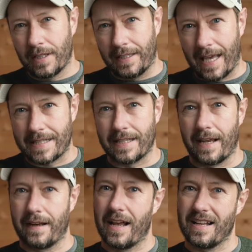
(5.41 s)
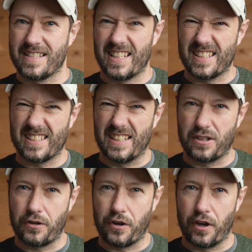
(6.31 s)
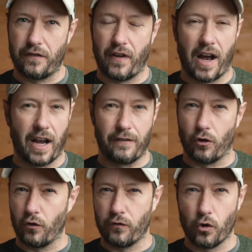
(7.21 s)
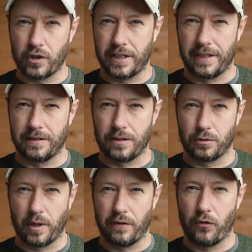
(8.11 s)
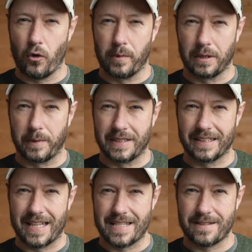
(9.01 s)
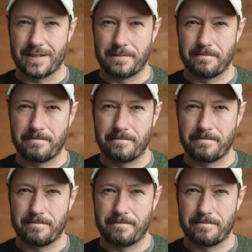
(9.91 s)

getting a 16 to 35 or 14 to 24 millimeter lens.